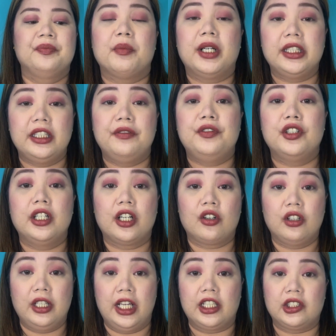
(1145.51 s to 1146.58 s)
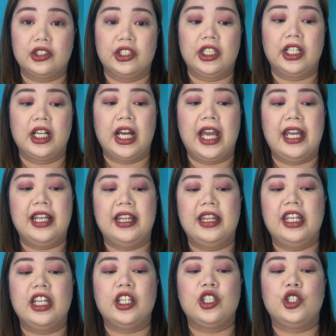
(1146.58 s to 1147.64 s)
But if you're a collector, I
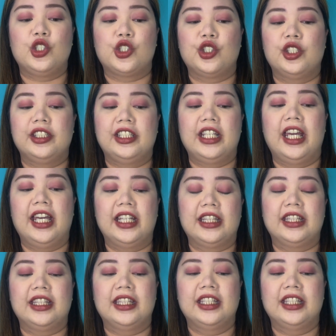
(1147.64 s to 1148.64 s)
think you should get